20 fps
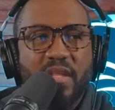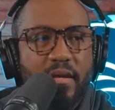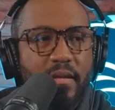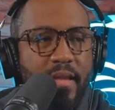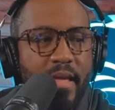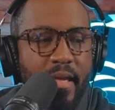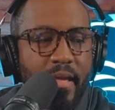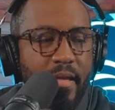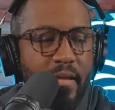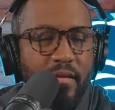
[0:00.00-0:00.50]

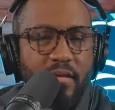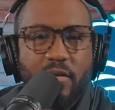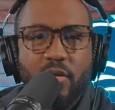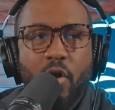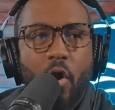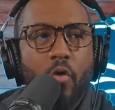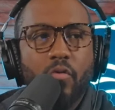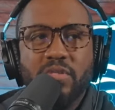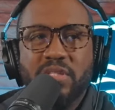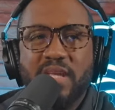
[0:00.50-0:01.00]
The
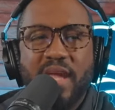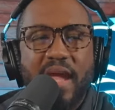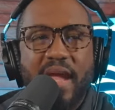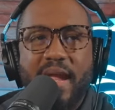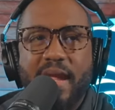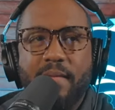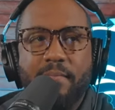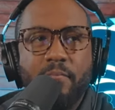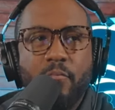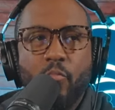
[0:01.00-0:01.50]
Colts
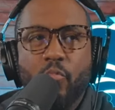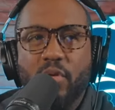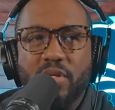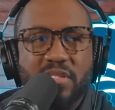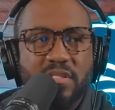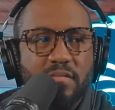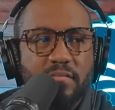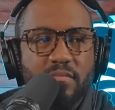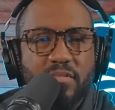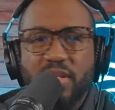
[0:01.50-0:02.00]
game
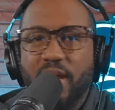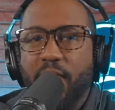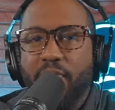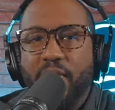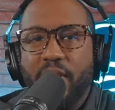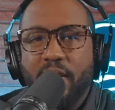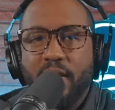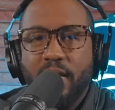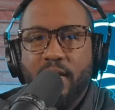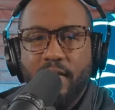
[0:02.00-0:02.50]
was
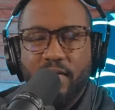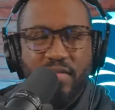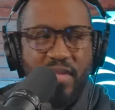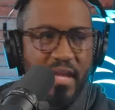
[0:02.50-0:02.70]
nothing.